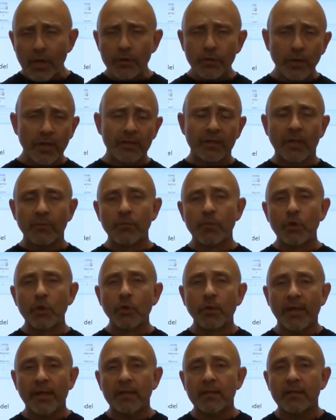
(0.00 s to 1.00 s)
there's some
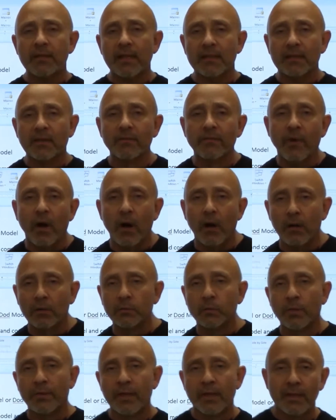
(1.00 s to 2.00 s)
Unix that's involved
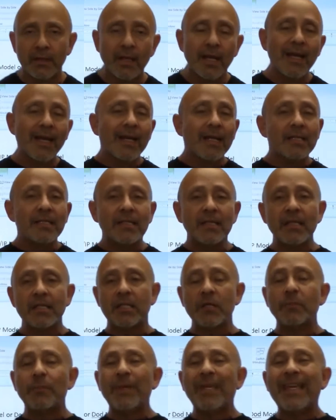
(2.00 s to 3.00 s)
within
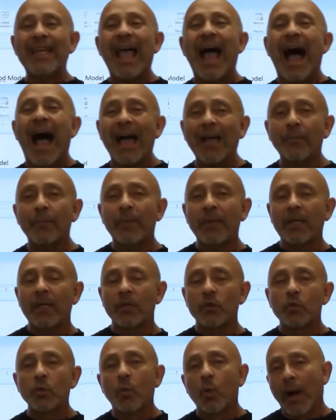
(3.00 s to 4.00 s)
TCP/IP
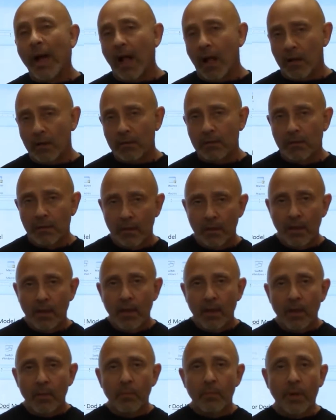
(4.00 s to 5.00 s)
as well.
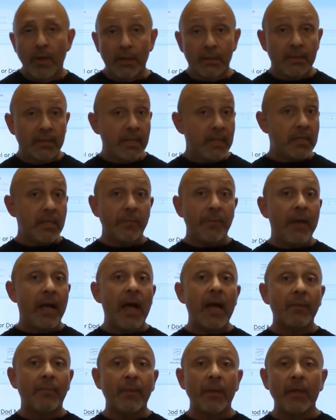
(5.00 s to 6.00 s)
But
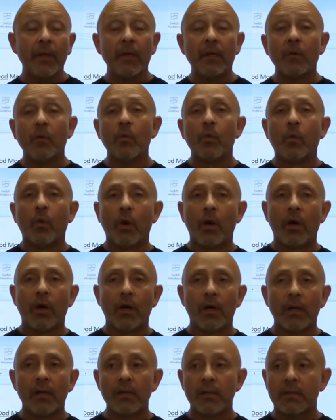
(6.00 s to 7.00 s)
TCP/IP
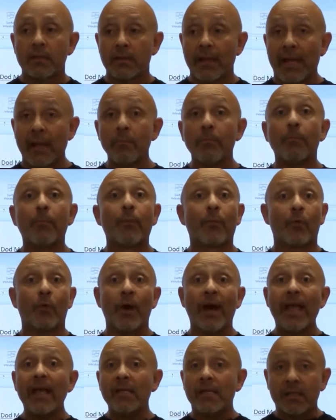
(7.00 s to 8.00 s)
was
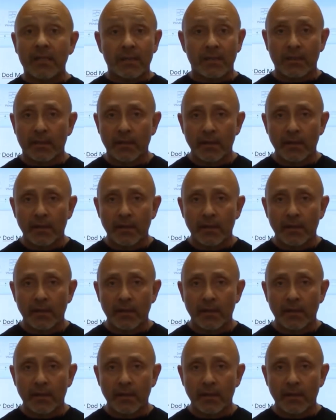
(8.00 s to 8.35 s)
embraced